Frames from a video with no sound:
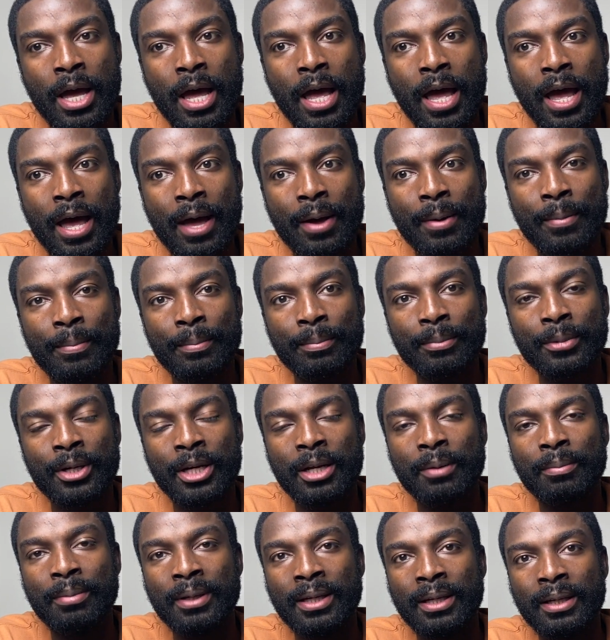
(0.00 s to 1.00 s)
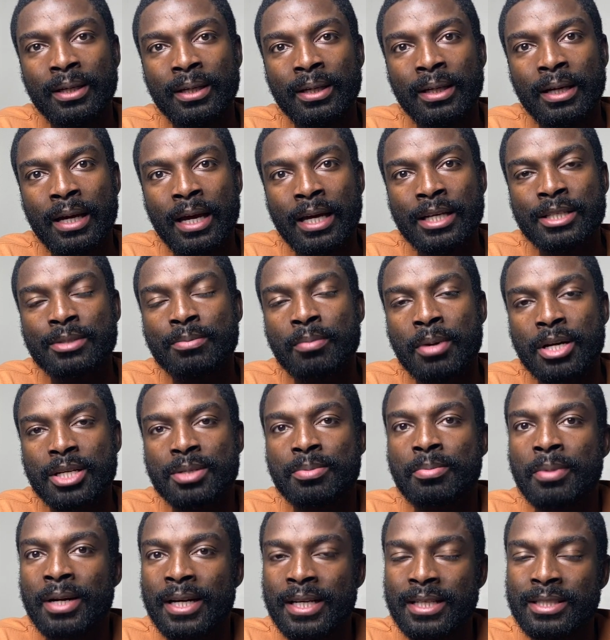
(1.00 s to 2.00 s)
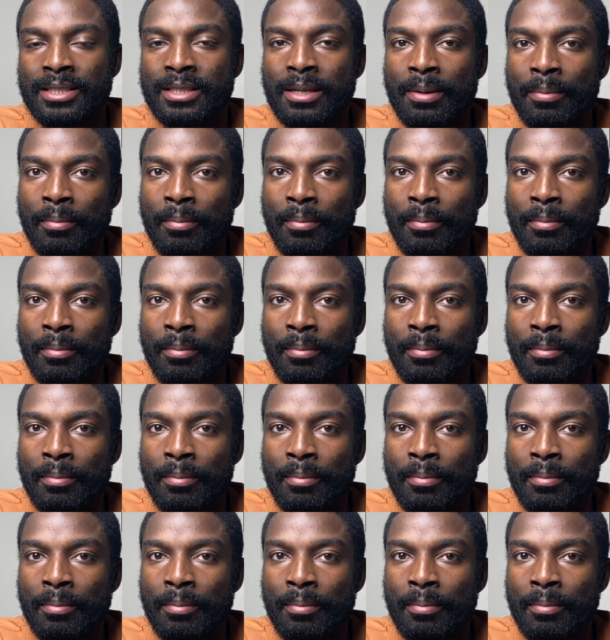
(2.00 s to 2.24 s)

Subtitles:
going to be as much money to